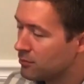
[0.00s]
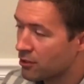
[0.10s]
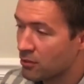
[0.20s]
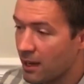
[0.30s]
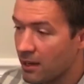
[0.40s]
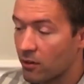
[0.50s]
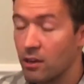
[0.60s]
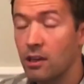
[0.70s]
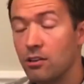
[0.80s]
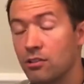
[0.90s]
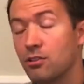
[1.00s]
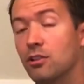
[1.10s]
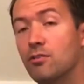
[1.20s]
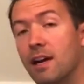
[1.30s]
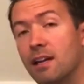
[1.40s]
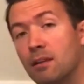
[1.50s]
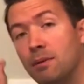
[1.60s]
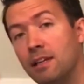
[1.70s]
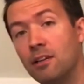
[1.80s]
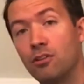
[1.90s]
Doesn't matter. You're still dividing the
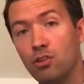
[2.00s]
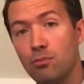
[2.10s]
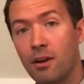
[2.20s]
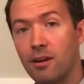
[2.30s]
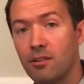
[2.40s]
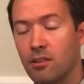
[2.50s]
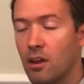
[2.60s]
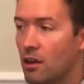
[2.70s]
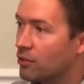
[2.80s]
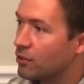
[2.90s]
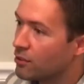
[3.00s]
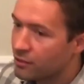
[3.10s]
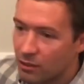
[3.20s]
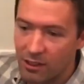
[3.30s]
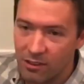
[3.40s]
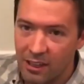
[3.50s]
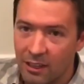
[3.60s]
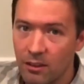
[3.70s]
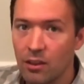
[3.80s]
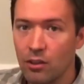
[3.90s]
beat into 2 parts. So you're still going to
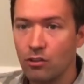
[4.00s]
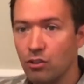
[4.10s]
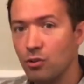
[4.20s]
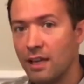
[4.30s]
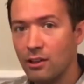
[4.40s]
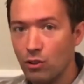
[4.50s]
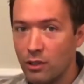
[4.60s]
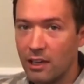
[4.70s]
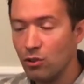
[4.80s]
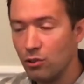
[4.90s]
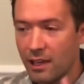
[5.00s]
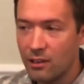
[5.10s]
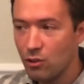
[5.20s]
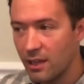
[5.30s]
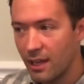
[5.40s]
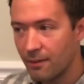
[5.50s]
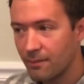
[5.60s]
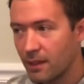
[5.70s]
say do-day, do-day, do-day, do-day.